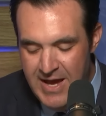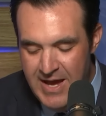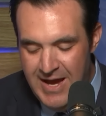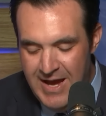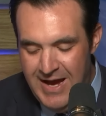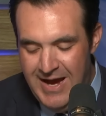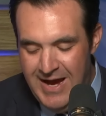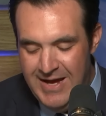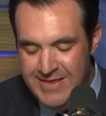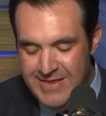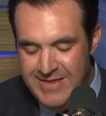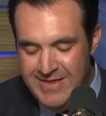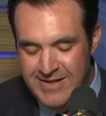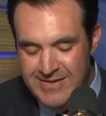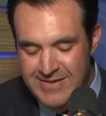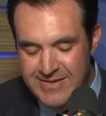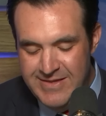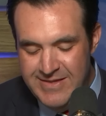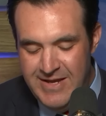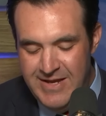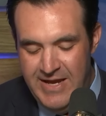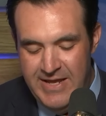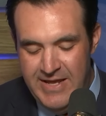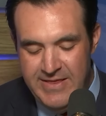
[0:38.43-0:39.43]

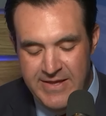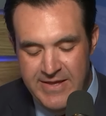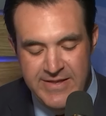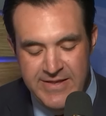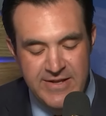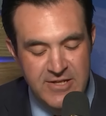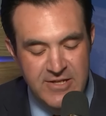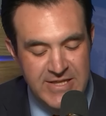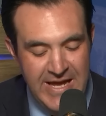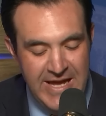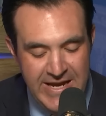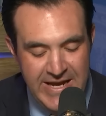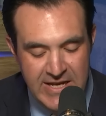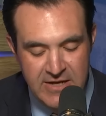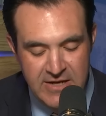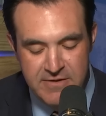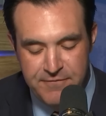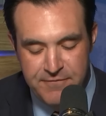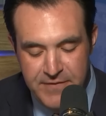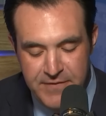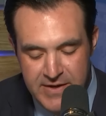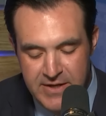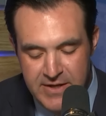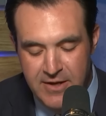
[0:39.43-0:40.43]
And then the
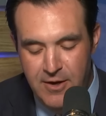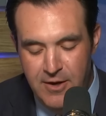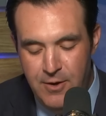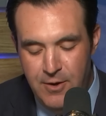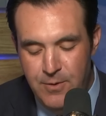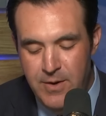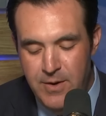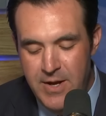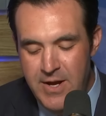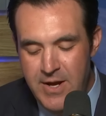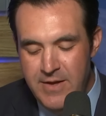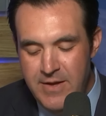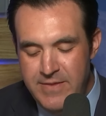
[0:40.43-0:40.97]
latest video